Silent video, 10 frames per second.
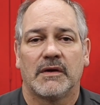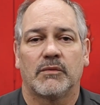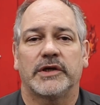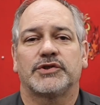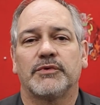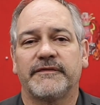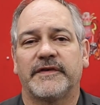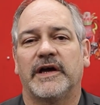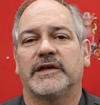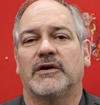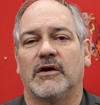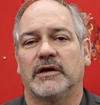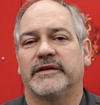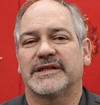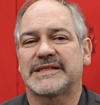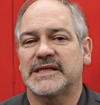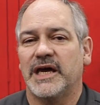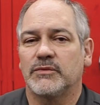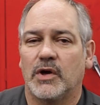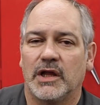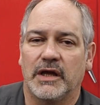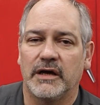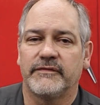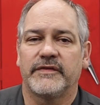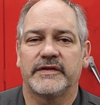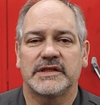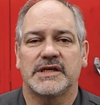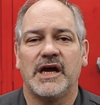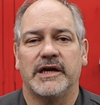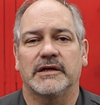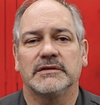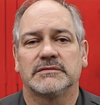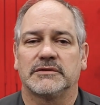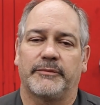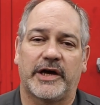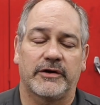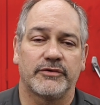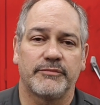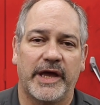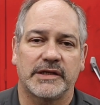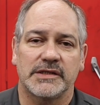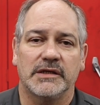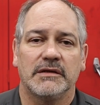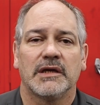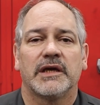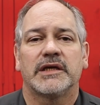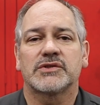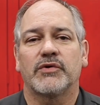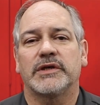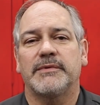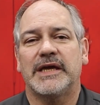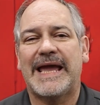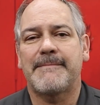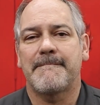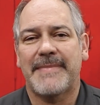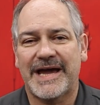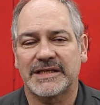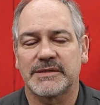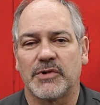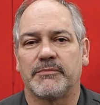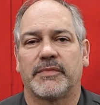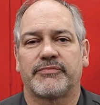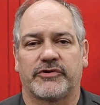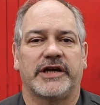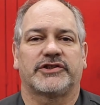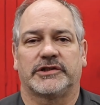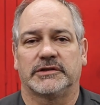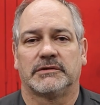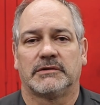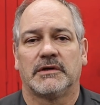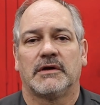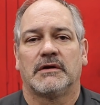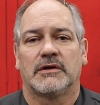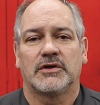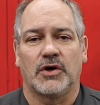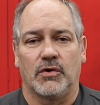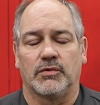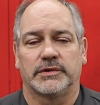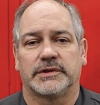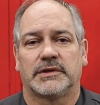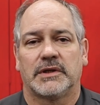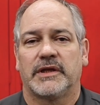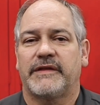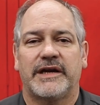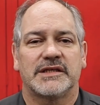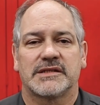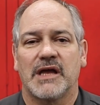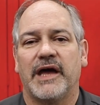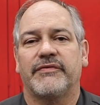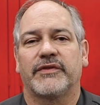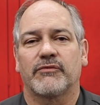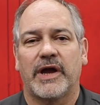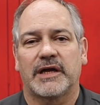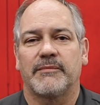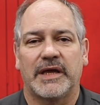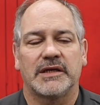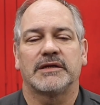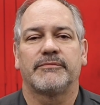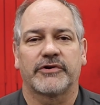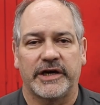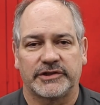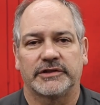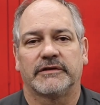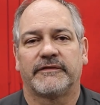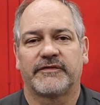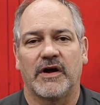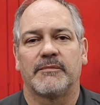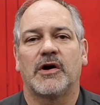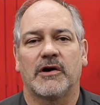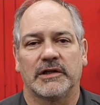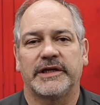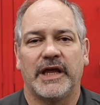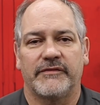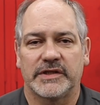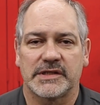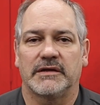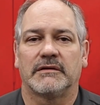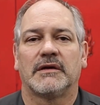What you will find on the sidewall of the tire, no matter who makes it, is going to be a maximum pressure cold. That is not the recommended pressure from Harley-Davidson.